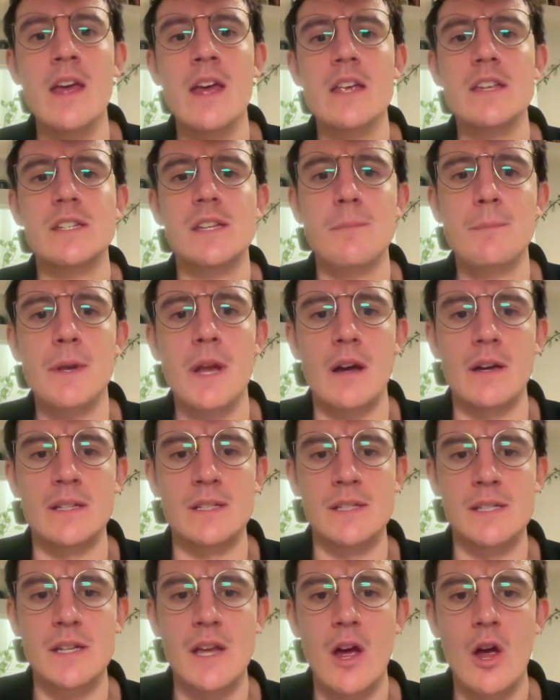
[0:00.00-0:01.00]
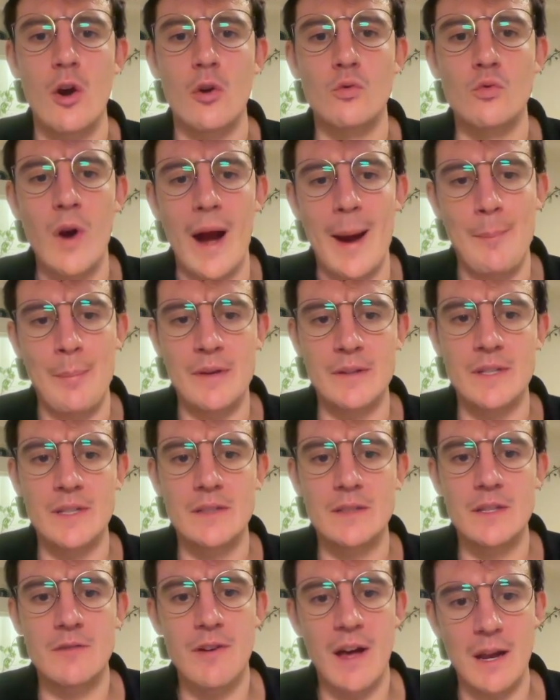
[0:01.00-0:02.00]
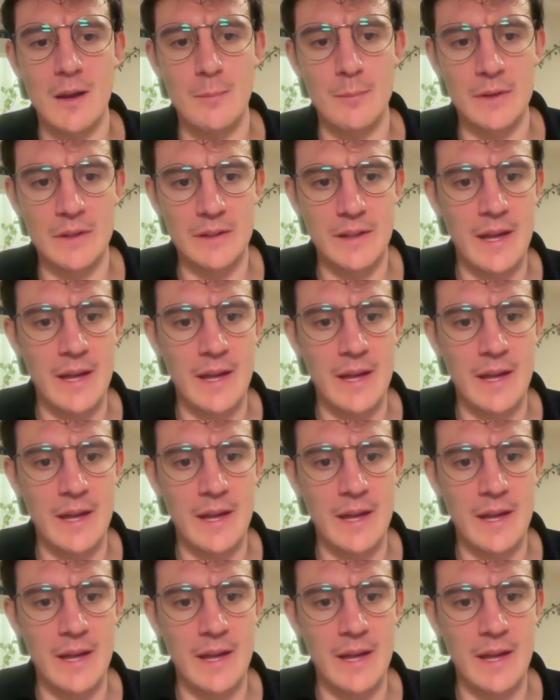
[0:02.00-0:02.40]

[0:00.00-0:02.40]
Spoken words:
some nice rapid development.